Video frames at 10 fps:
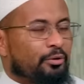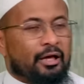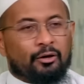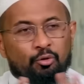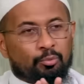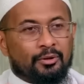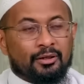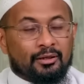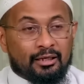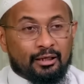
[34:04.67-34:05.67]
or that group?
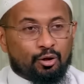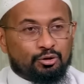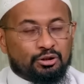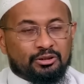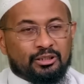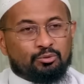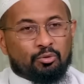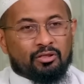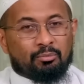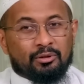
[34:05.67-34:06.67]
He knows he's
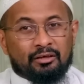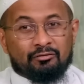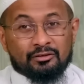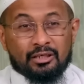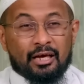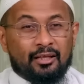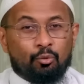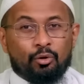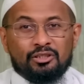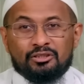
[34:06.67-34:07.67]
with the believers. And then
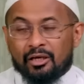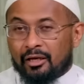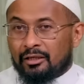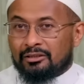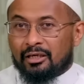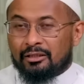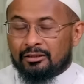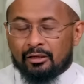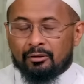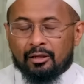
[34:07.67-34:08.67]
what is Isa,
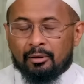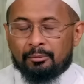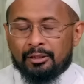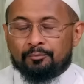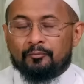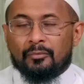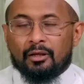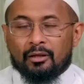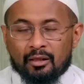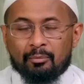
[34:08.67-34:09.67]

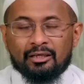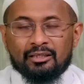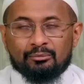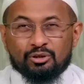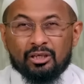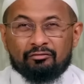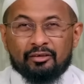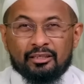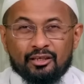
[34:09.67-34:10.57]
the Mahdi himself,